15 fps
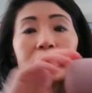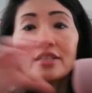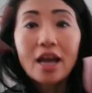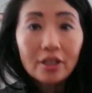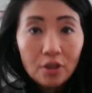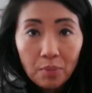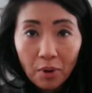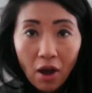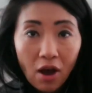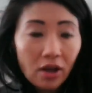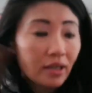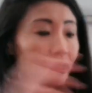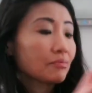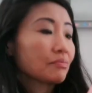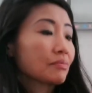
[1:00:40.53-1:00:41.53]
down the
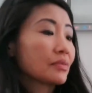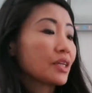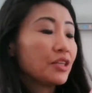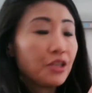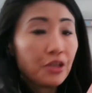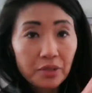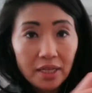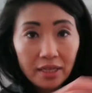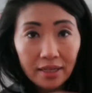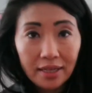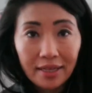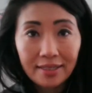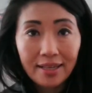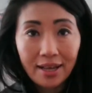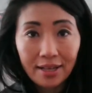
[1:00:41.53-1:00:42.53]
block using
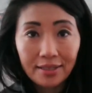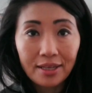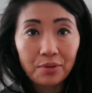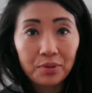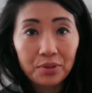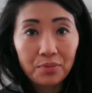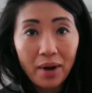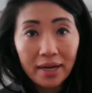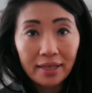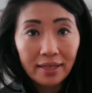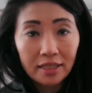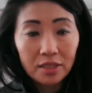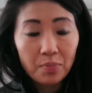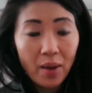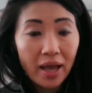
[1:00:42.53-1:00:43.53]
this as he was
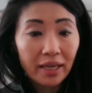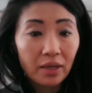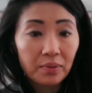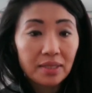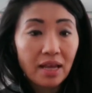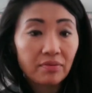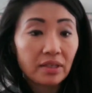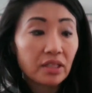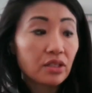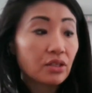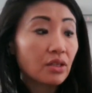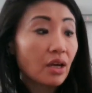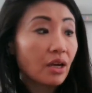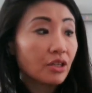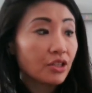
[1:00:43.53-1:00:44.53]
riding his bike. He was having
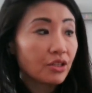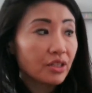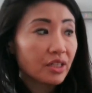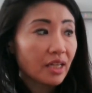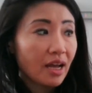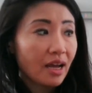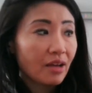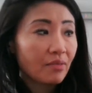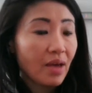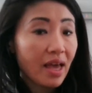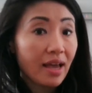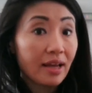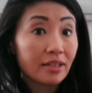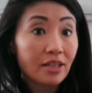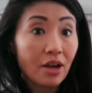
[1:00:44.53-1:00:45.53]
such a good time,
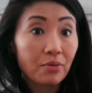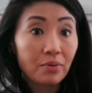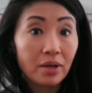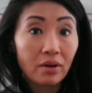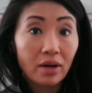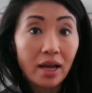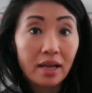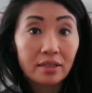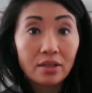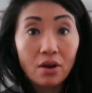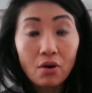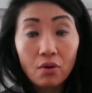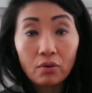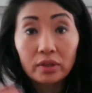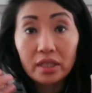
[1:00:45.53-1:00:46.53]
and I realized,
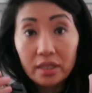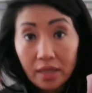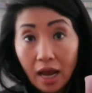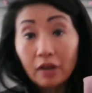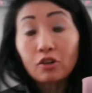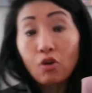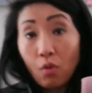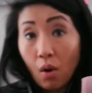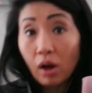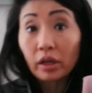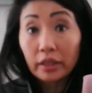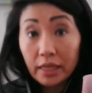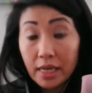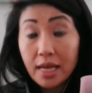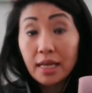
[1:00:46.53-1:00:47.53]
oh, the sound
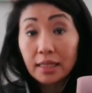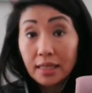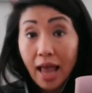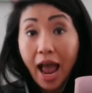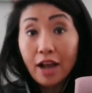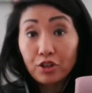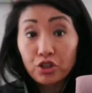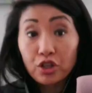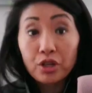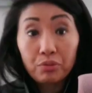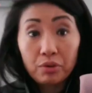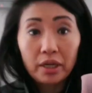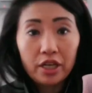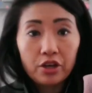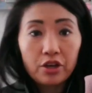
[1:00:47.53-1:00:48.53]
quality is actually
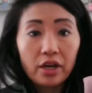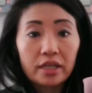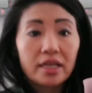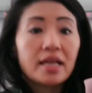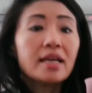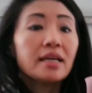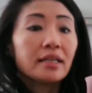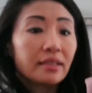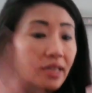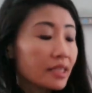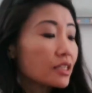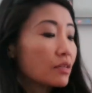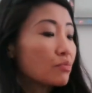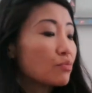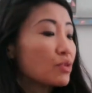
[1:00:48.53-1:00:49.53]
really good.
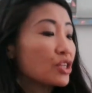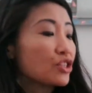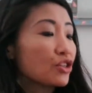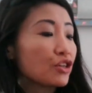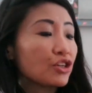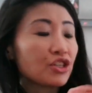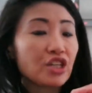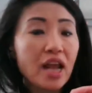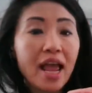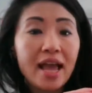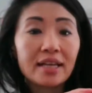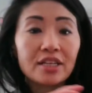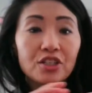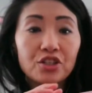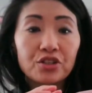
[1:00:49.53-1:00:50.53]
Did some research,
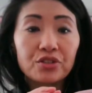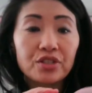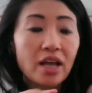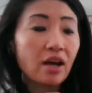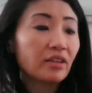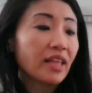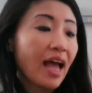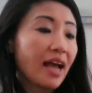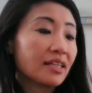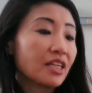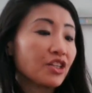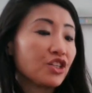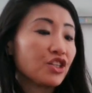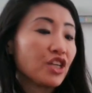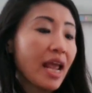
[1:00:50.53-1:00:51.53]
and it turns out that
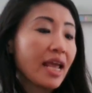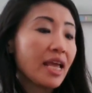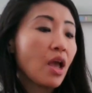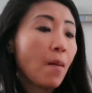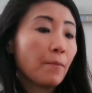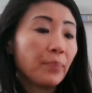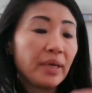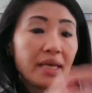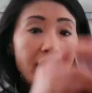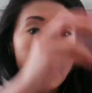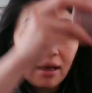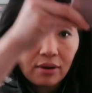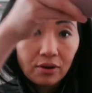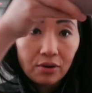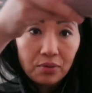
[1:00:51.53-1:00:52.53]

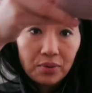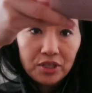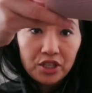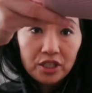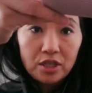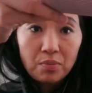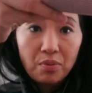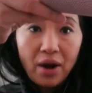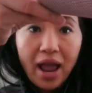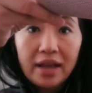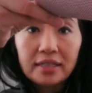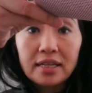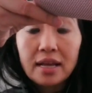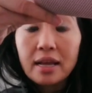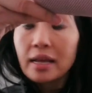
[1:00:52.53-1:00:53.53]
JBL, which is the
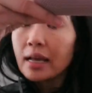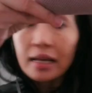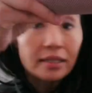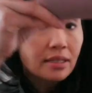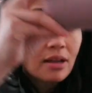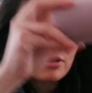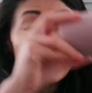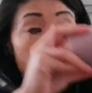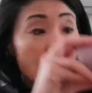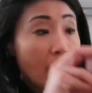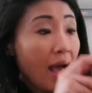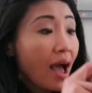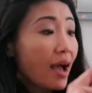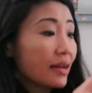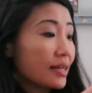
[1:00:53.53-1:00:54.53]
brand, it's not so
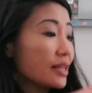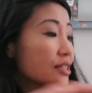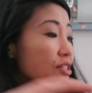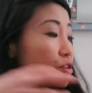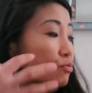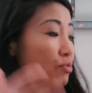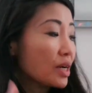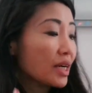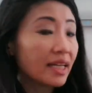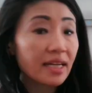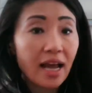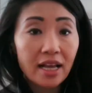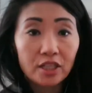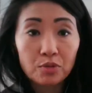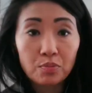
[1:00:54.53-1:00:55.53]
bad. It's a
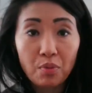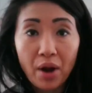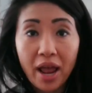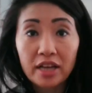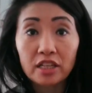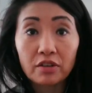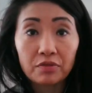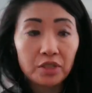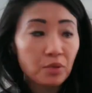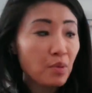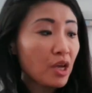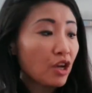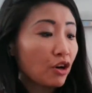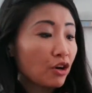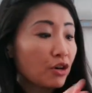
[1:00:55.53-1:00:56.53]
really nice brand of
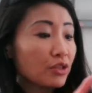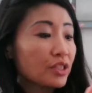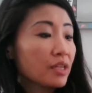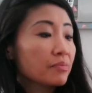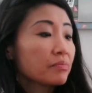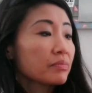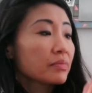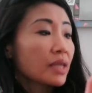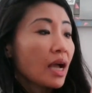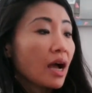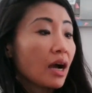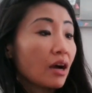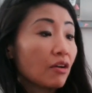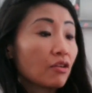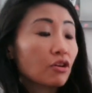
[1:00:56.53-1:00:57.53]
speakers,
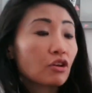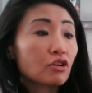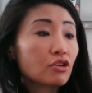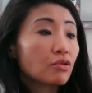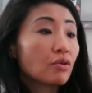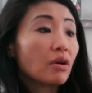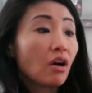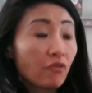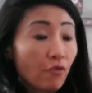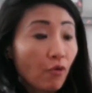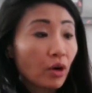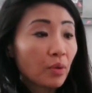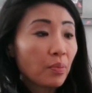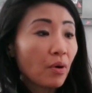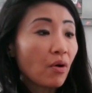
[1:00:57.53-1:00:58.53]

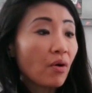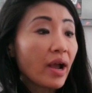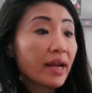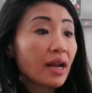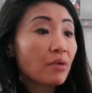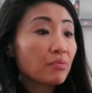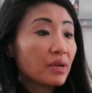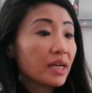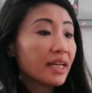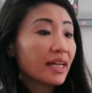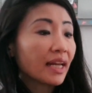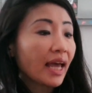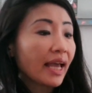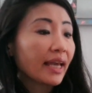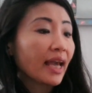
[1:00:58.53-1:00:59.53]
affordable, and I
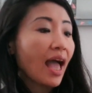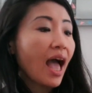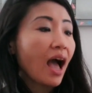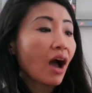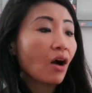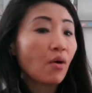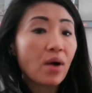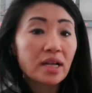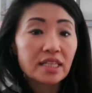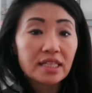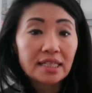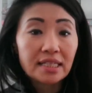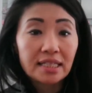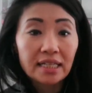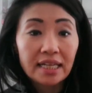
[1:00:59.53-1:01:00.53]
really like how
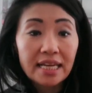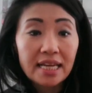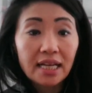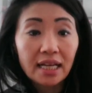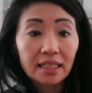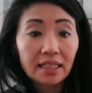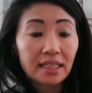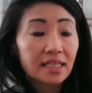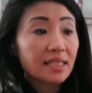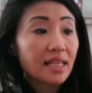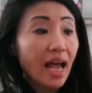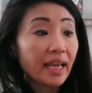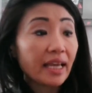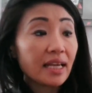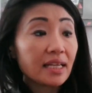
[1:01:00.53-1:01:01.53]
sleek the
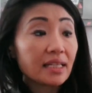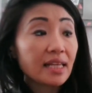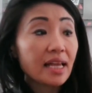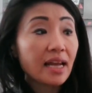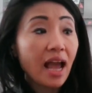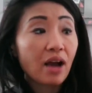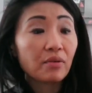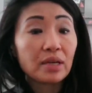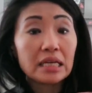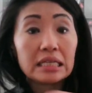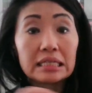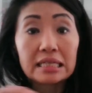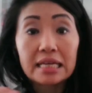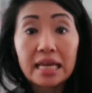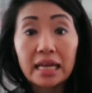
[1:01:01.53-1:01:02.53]
design is and how
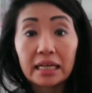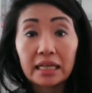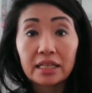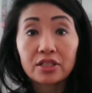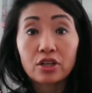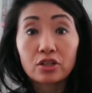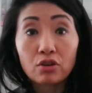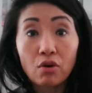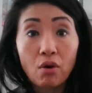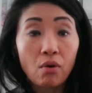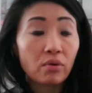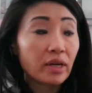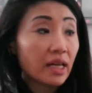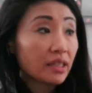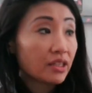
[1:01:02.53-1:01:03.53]
easy it is to
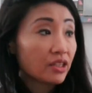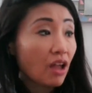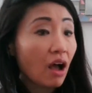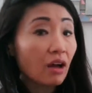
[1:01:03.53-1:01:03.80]
hold. It's